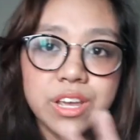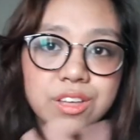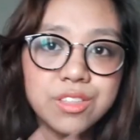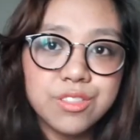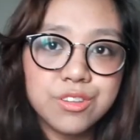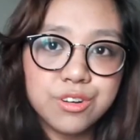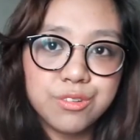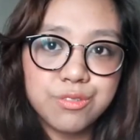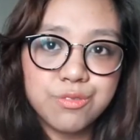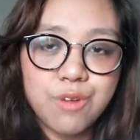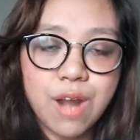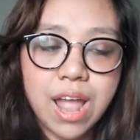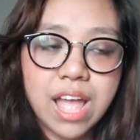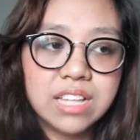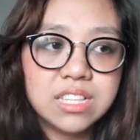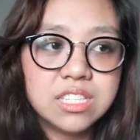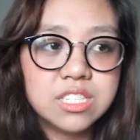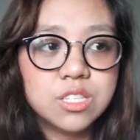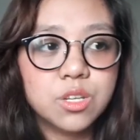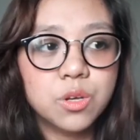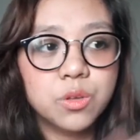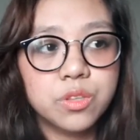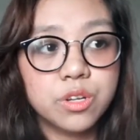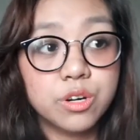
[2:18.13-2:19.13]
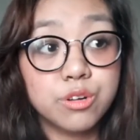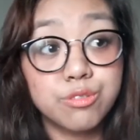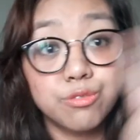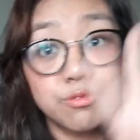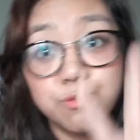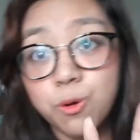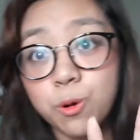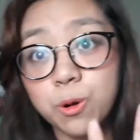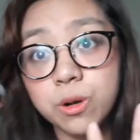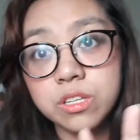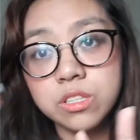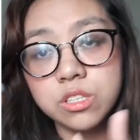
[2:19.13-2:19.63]
other friends, so there are
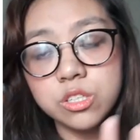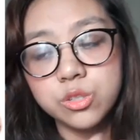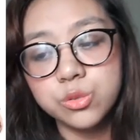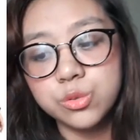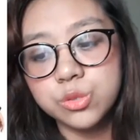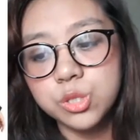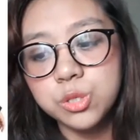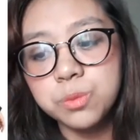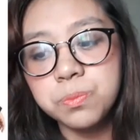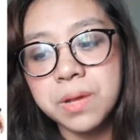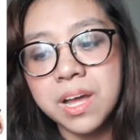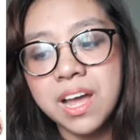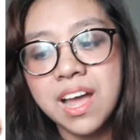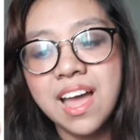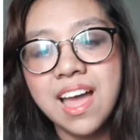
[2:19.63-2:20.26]
four in the group.